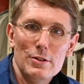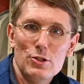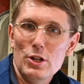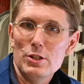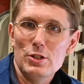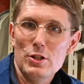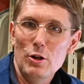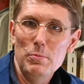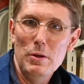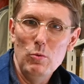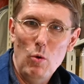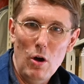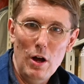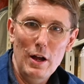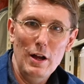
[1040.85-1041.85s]
Just tell me
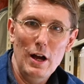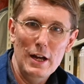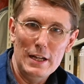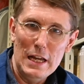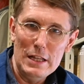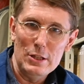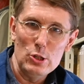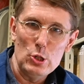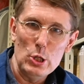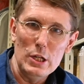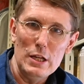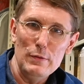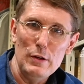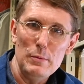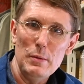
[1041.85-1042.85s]
why. I get that you're
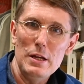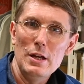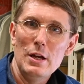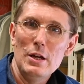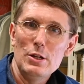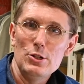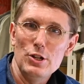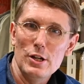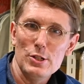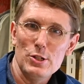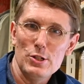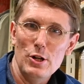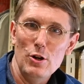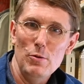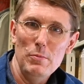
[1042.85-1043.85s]
leaving me,
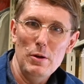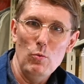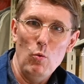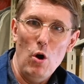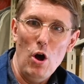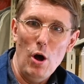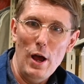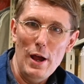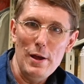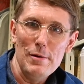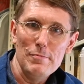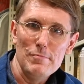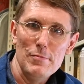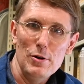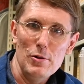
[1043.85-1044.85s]
just tell me why.
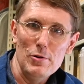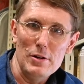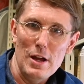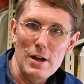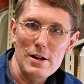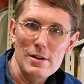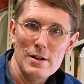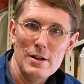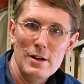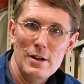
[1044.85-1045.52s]
Okay?